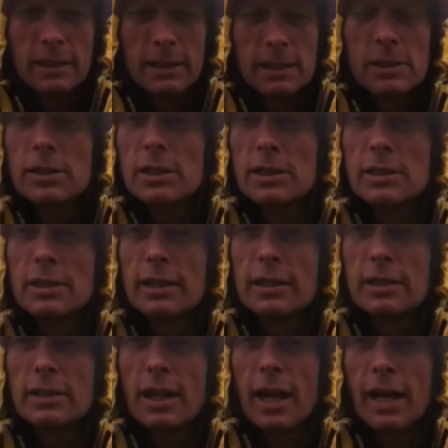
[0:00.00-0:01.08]
this is the, the
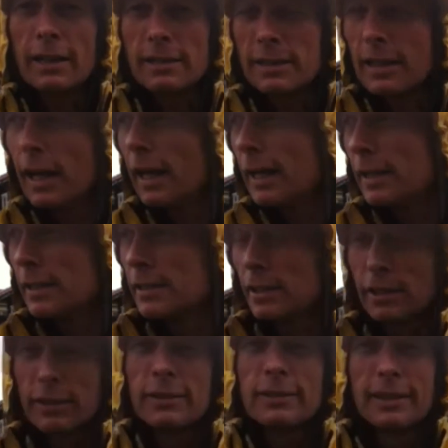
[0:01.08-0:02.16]
start today
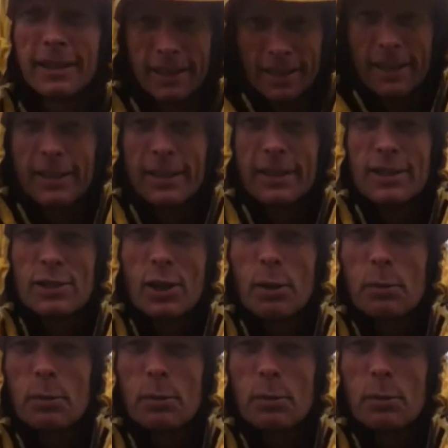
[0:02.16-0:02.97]
so let's